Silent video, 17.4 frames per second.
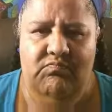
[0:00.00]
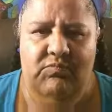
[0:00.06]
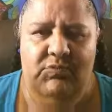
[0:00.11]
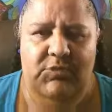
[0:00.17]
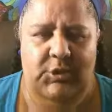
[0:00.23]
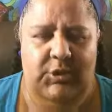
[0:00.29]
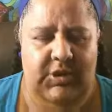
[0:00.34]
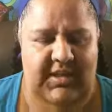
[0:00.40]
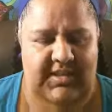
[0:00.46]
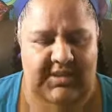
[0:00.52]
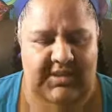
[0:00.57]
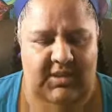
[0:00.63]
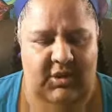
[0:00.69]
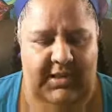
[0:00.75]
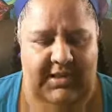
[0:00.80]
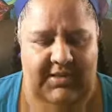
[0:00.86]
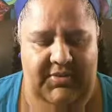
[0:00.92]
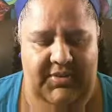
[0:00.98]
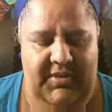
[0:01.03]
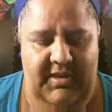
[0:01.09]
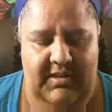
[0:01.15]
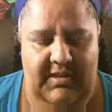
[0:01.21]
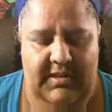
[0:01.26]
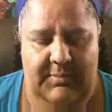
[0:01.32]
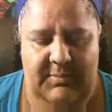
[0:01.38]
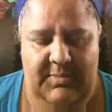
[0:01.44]
2 days ago, I
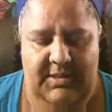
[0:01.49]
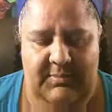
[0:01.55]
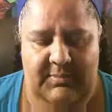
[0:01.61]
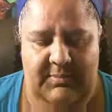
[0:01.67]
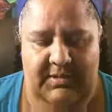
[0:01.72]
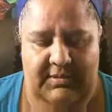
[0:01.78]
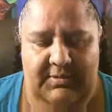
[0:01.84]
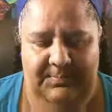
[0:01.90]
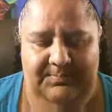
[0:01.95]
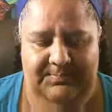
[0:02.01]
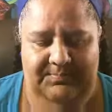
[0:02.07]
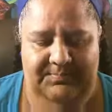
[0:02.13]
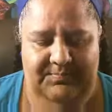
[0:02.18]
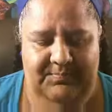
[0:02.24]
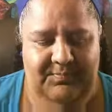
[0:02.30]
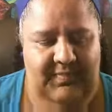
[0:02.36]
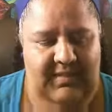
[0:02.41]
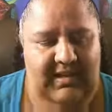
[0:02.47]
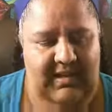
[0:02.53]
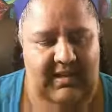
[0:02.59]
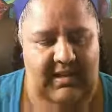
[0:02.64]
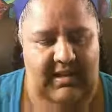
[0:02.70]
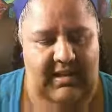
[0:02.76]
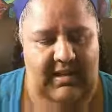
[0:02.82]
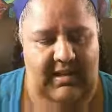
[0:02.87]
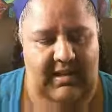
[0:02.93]
think, came in the mail.
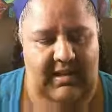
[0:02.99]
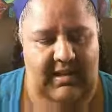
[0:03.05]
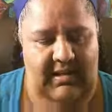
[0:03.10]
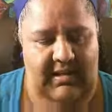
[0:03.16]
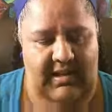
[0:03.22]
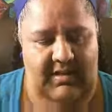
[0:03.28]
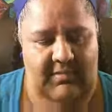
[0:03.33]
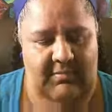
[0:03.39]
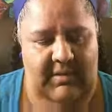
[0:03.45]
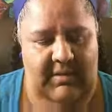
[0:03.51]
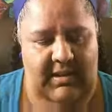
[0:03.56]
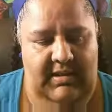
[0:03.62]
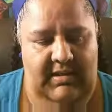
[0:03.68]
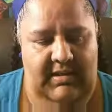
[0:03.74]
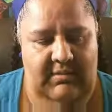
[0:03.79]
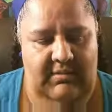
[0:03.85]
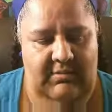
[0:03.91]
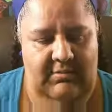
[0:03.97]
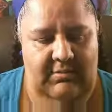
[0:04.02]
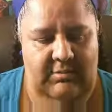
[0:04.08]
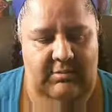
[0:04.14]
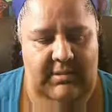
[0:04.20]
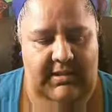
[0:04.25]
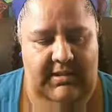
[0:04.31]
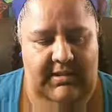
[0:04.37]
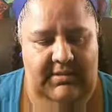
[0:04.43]
And I'm getting
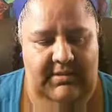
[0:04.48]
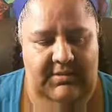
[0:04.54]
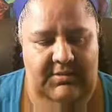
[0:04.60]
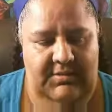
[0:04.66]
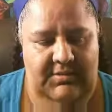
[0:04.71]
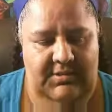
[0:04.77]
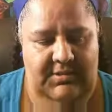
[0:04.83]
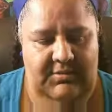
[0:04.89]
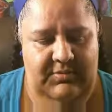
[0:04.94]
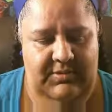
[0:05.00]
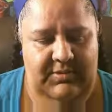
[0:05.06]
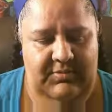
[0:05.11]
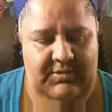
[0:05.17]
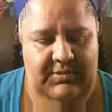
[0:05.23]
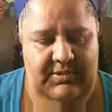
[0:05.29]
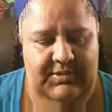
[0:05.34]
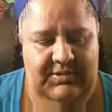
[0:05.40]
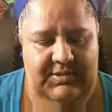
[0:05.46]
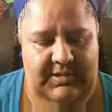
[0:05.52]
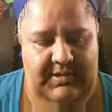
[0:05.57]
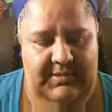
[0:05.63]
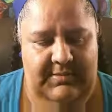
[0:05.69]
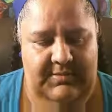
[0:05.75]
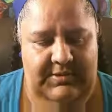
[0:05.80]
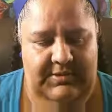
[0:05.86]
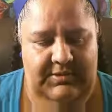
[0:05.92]
ready to use it for the first
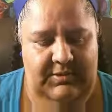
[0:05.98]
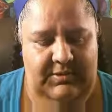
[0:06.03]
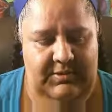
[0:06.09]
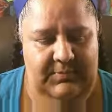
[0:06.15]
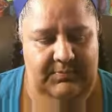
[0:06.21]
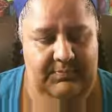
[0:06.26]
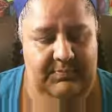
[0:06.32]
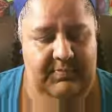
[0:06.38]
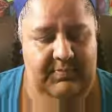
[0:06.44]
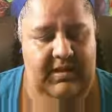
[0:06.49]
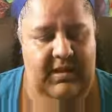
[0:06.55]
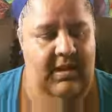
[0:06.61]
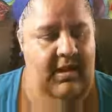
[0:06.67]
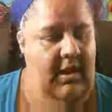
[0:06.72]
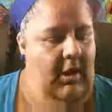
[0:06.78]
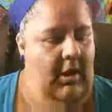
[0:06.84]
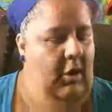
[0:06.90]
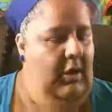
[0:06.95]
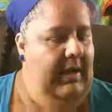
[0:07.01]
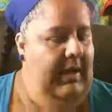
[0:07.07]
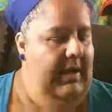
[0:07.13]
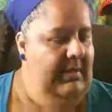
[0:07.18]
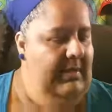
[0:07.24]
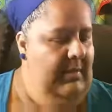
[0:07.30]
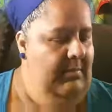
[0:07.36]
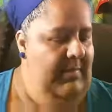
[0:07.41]
time, so...
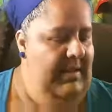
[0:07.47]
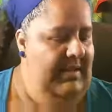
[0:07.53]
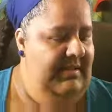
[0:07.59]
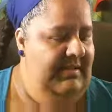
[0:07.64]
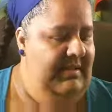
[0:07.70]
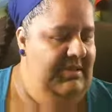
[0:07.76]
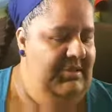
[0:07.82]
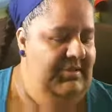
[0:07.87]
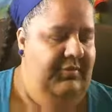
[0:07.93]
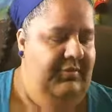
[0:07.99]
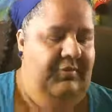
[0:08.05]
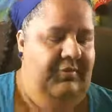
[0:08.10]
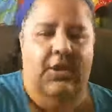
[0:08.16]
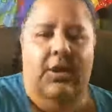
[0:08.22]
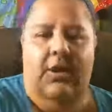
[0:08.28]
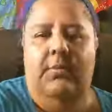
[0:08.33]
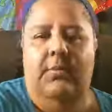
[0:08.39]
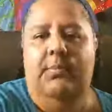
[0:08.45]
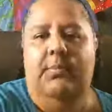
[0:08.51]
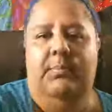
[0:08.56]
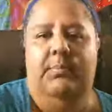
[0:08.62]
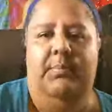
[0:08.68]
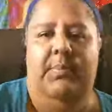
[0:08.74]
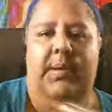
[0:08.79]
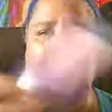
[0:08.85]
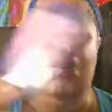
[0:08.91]
Okay, the message from
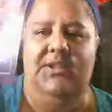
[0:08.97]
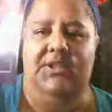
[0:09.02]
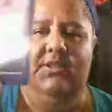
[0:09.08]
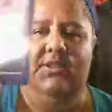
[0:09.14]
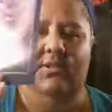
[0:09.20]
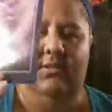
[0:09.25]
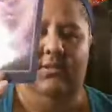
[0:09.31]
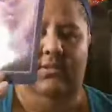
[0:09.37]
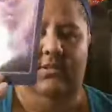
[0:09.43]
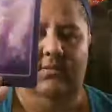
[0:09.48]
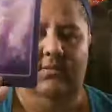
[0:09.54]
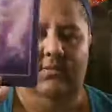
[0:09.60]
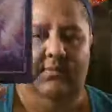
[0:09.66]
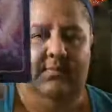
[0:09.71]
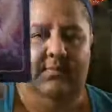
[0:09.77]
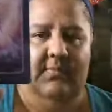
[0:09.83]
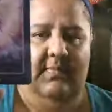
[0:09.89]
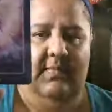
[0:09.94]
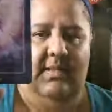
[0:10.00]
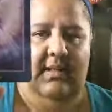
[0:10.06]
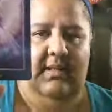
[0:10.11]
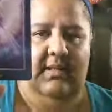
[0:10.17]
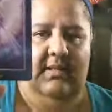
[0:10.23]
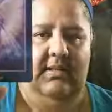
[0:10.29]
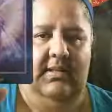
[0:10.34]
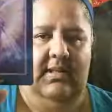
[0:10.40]
Passion,
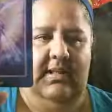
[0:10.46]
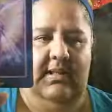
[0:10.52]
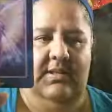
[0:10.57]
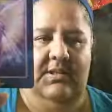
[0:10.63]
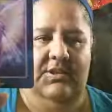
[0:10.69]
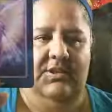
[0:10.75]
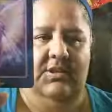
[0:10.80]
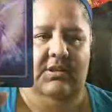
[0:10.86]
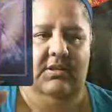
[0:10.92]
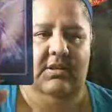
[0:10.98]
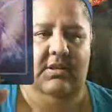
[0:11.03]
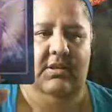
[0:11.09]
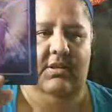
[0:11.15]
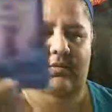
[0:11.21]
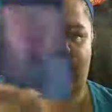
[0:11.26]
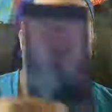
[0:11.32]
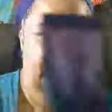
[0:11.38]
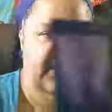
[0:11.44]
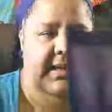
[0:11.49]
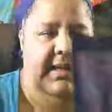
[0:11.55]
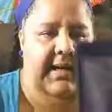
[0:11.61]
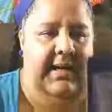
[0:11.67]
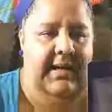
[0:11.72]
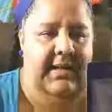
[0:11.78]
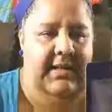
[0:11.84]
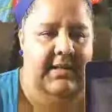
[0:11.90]
the Angel of
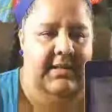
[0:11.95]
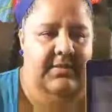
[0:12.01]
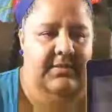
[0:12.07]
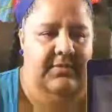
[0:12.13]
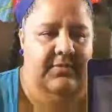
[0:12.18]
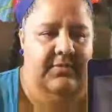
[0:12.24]
Life,